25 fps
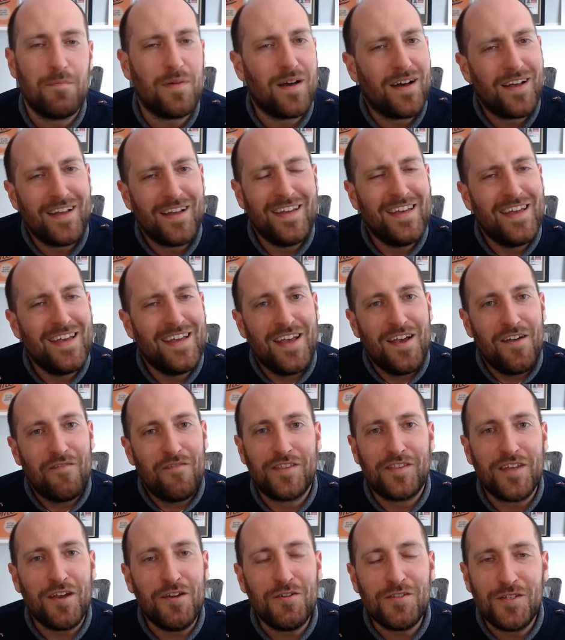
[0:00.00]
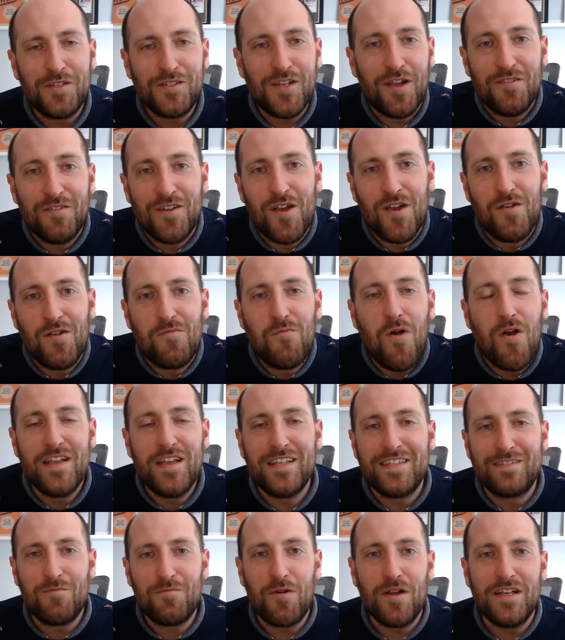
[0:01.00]
But for those who don't know, what
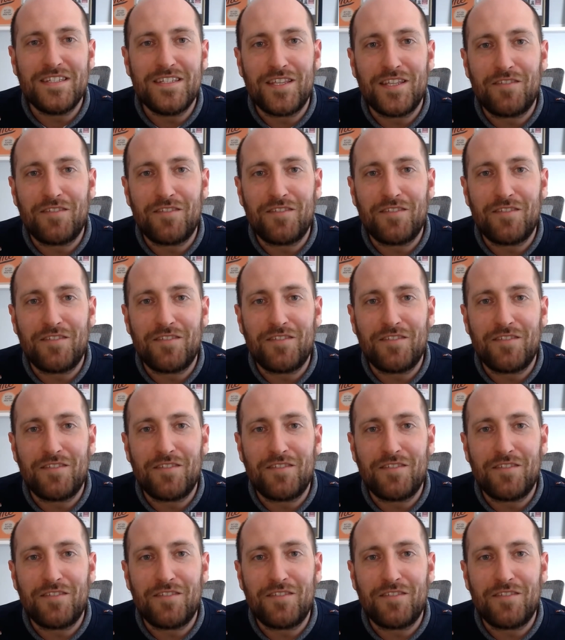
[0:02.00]
is the